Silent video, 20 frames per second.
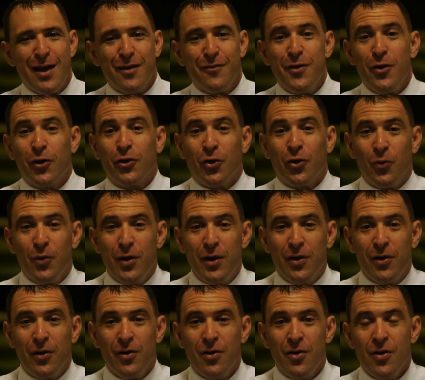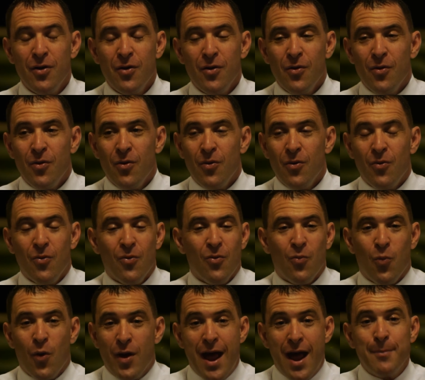out of their career
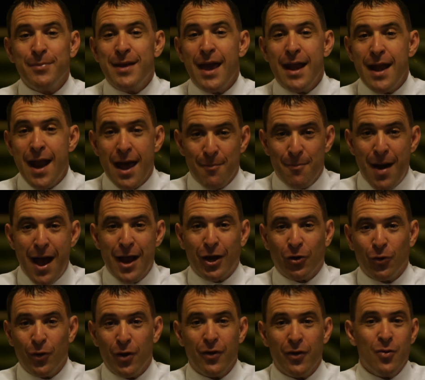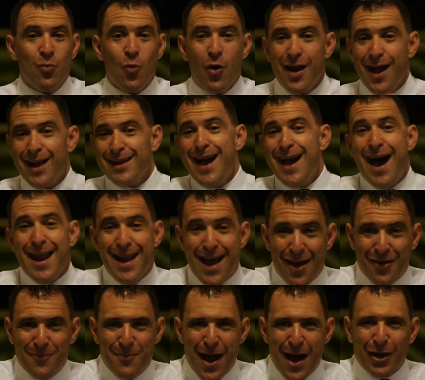what I'm getting out of my career and what I
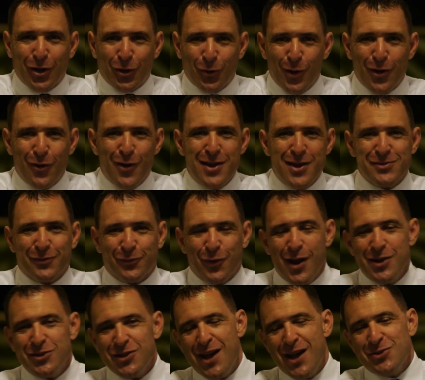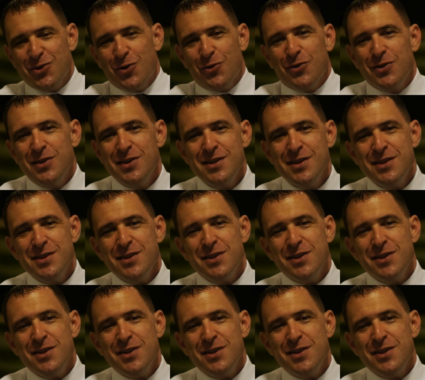got out of my career as a franchise owner.